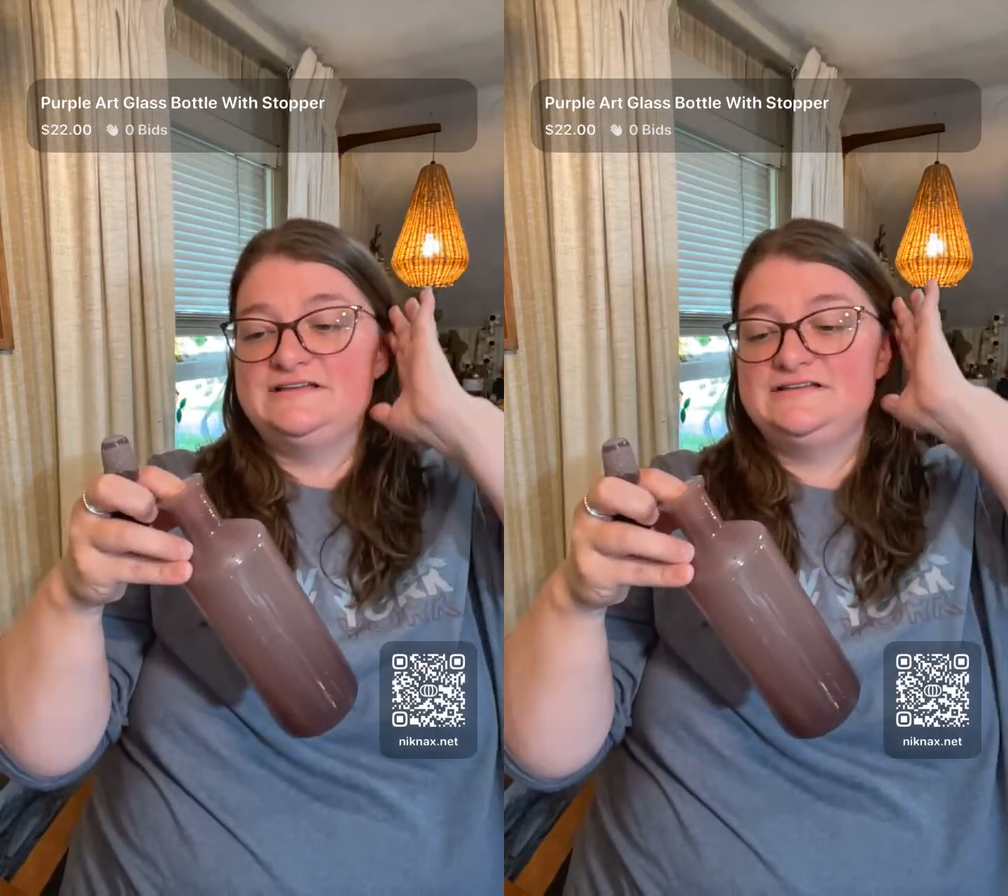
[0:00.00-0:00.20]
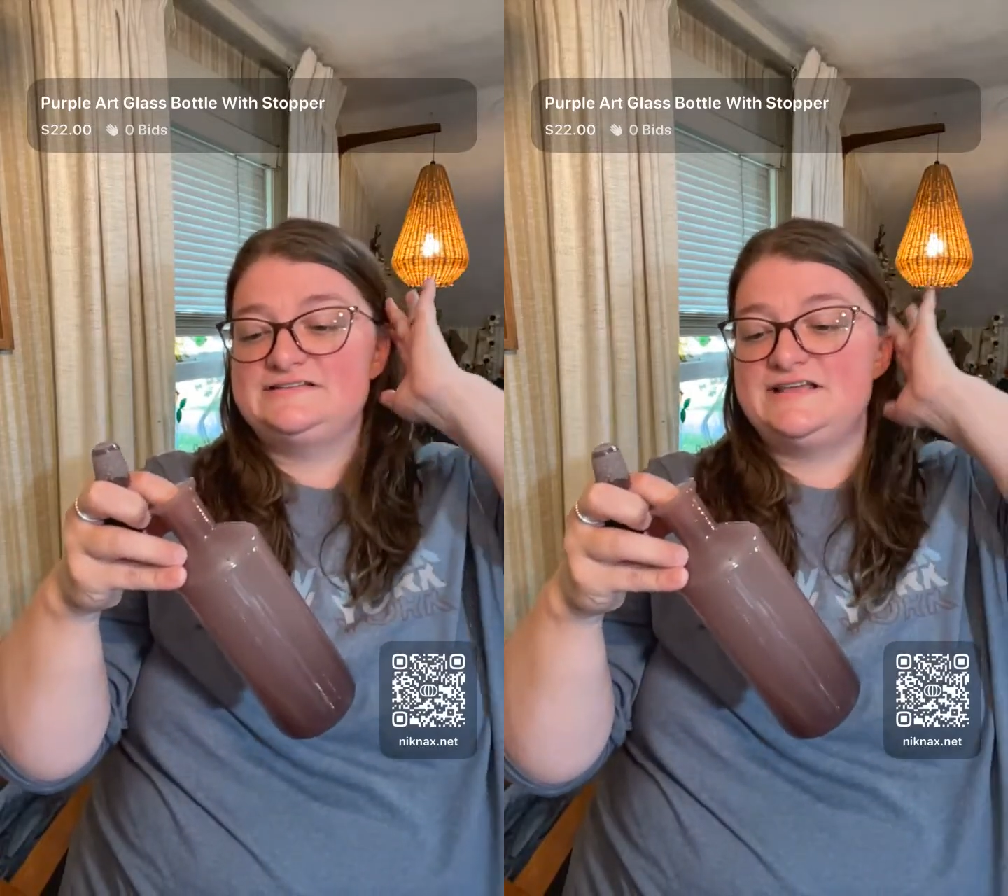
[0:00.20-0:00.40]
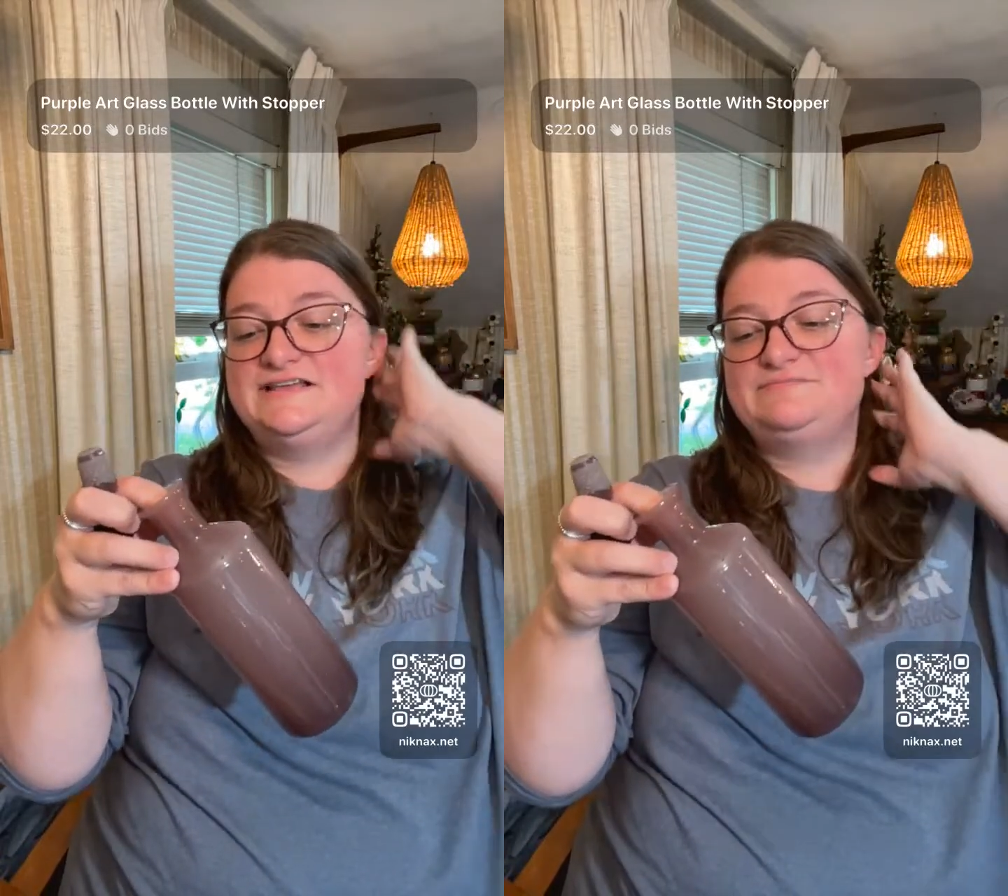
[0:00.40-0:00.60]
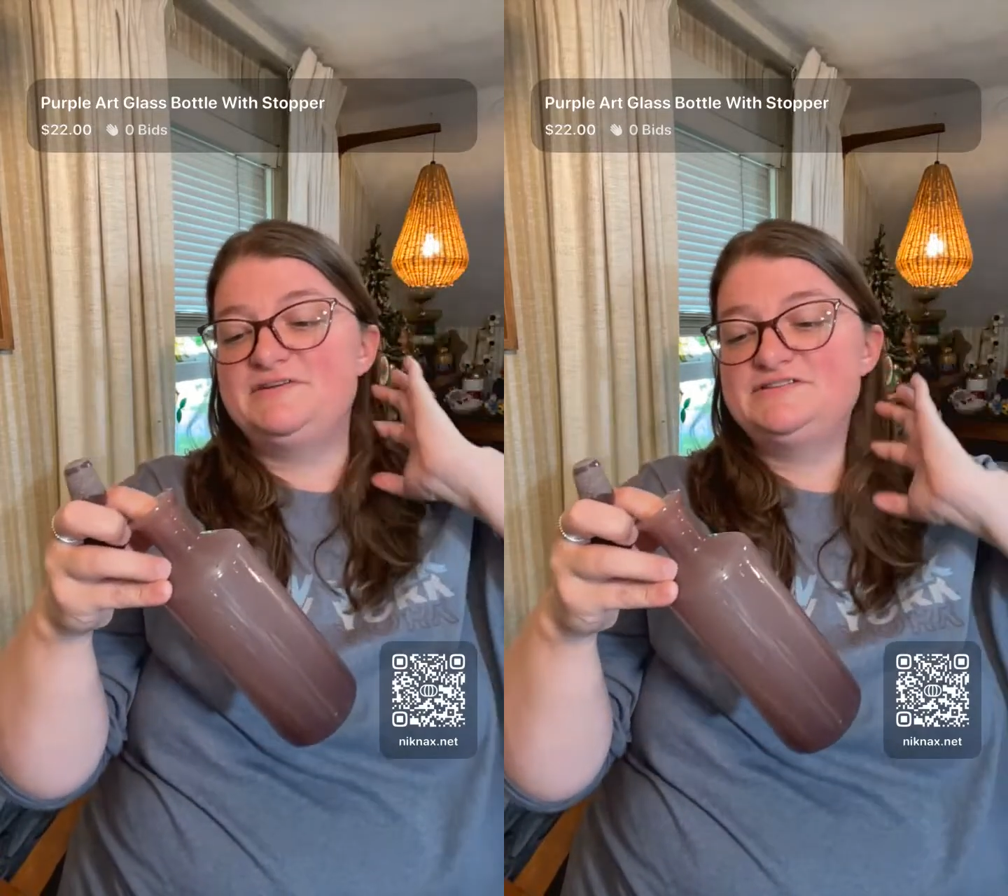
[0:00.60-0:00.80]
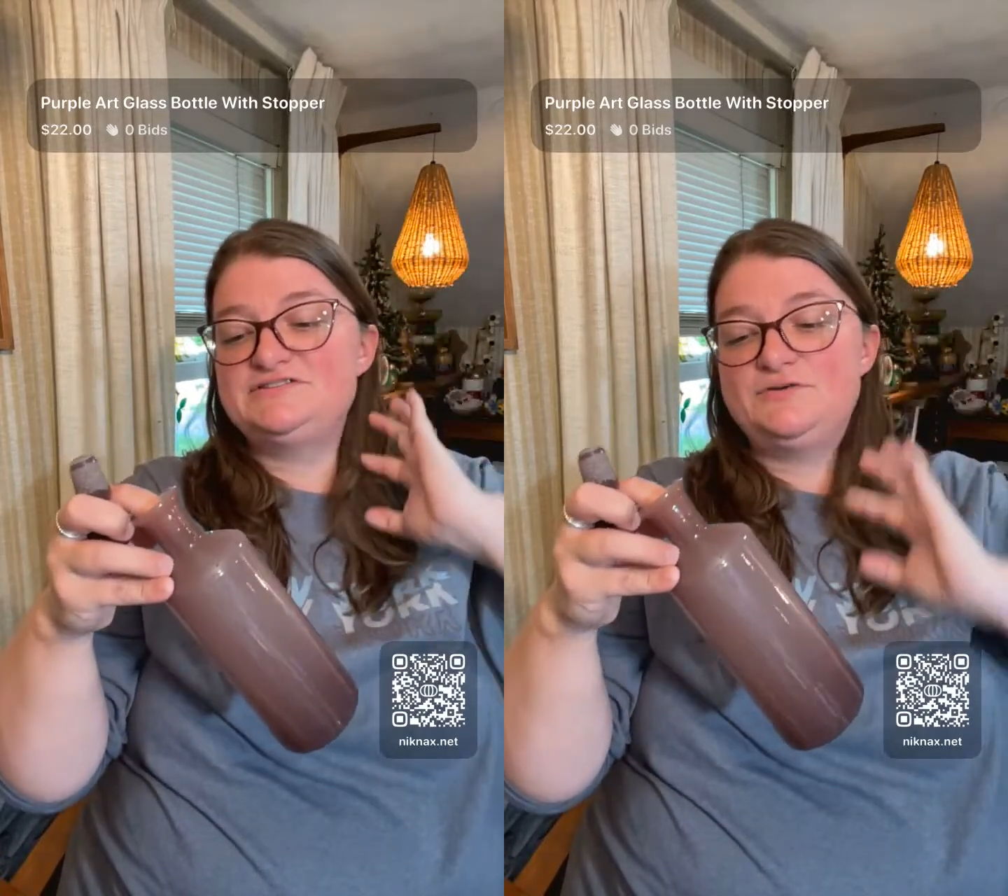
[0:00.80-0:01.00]
It's been
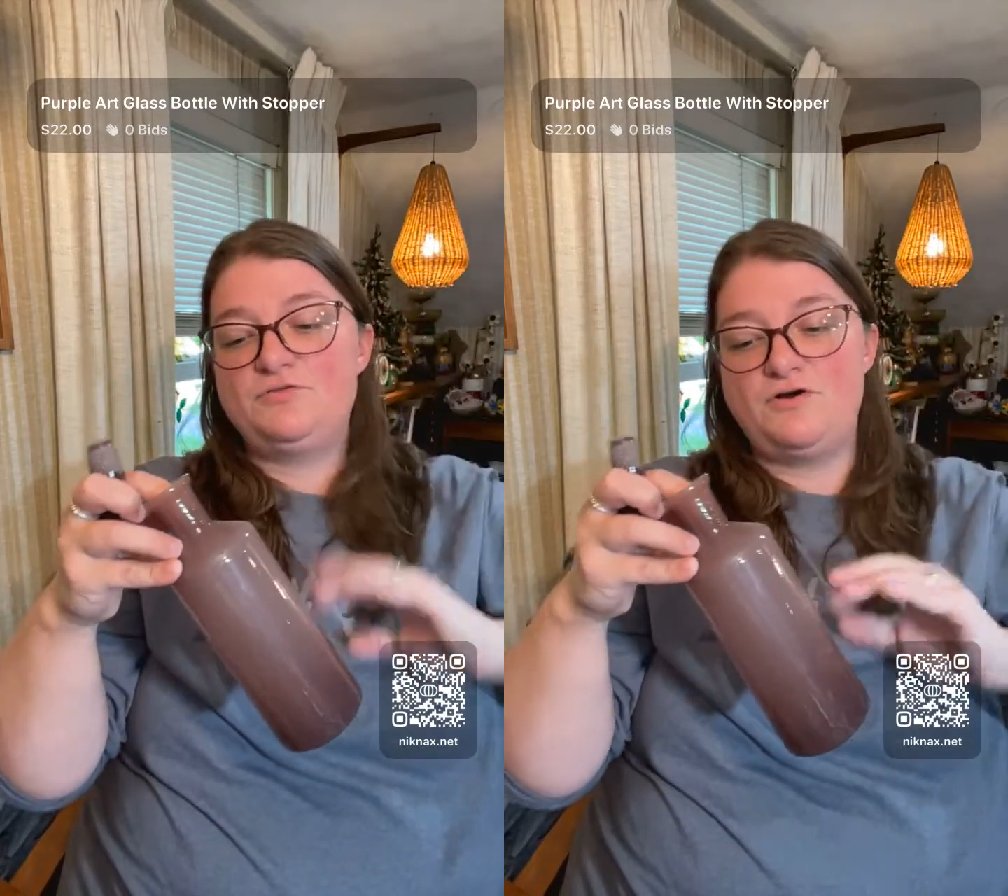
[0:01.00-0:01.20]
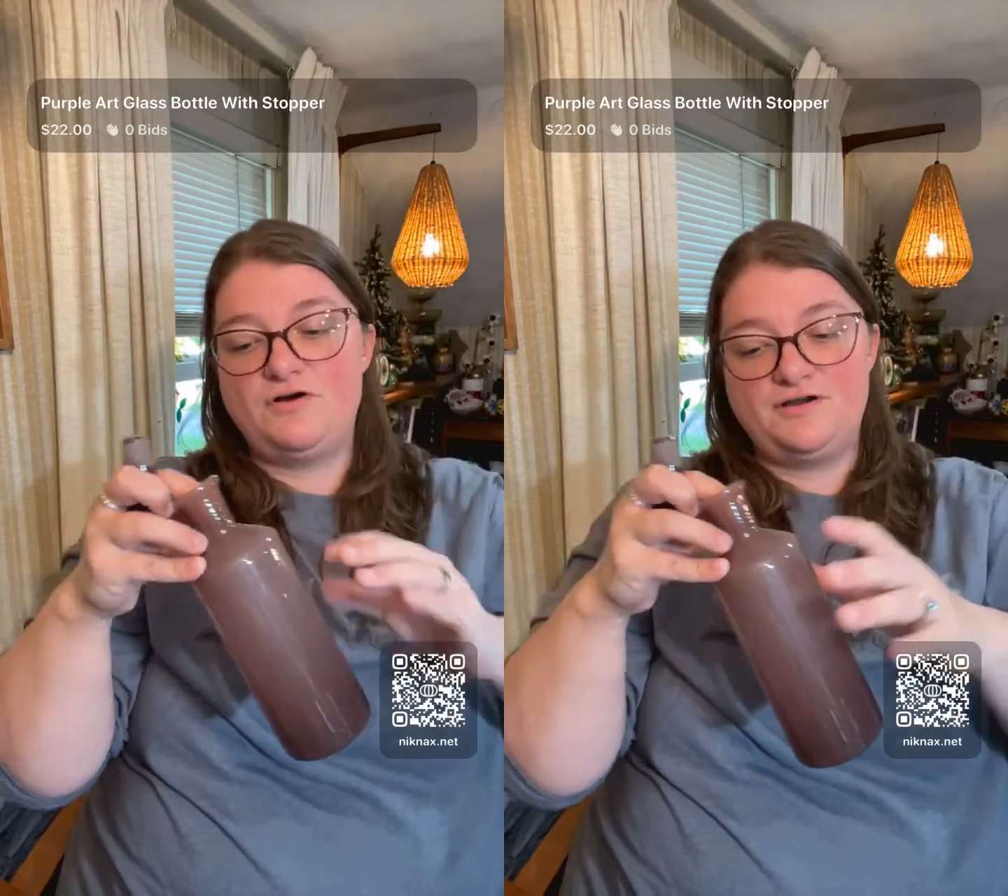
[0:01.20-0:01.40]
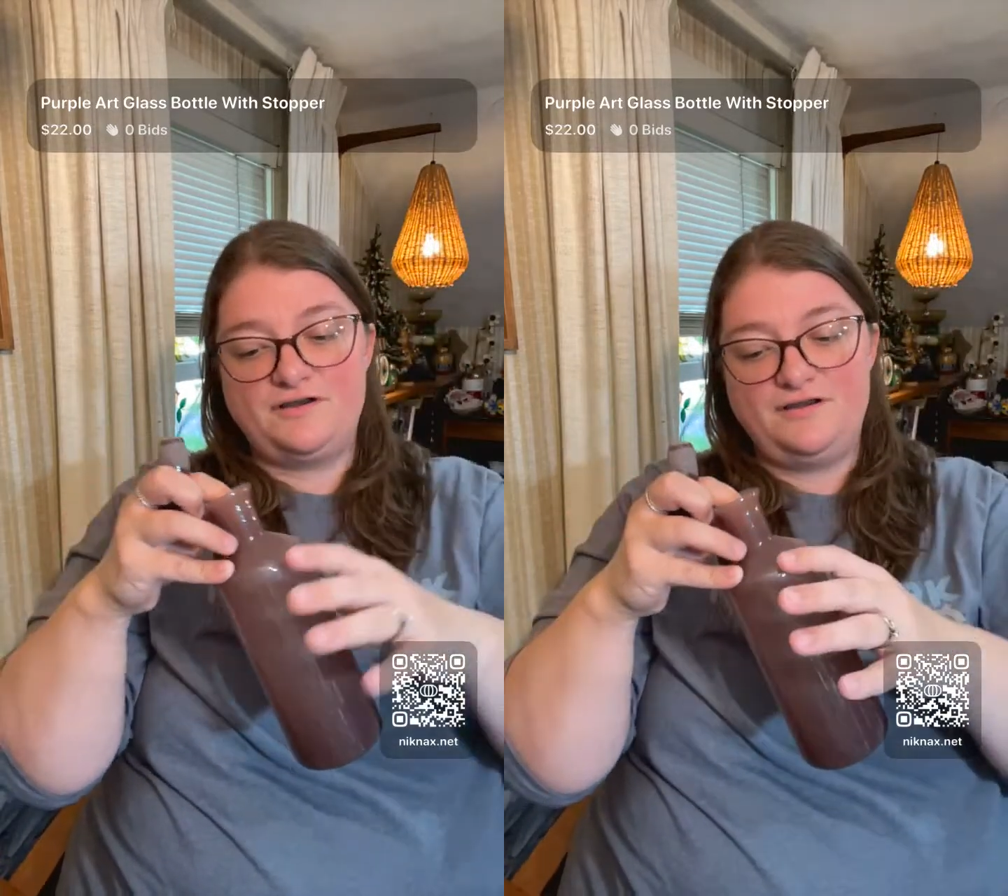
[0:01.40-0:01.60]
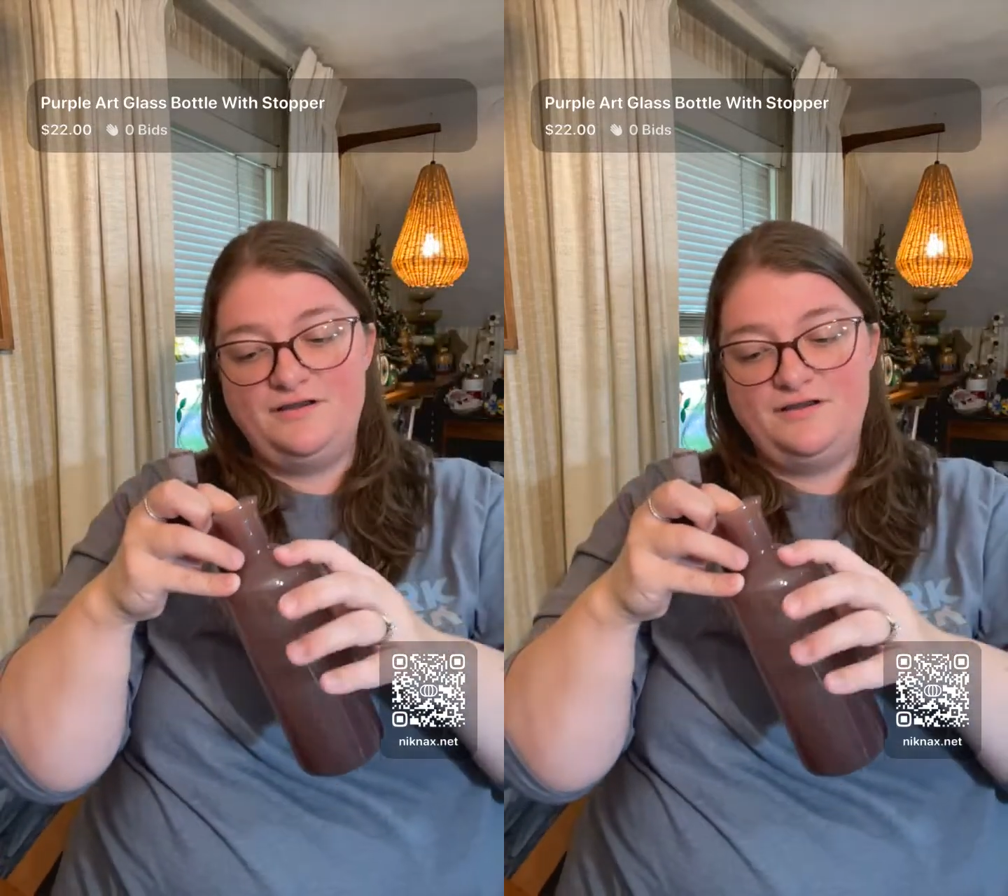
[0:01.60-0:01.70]
so long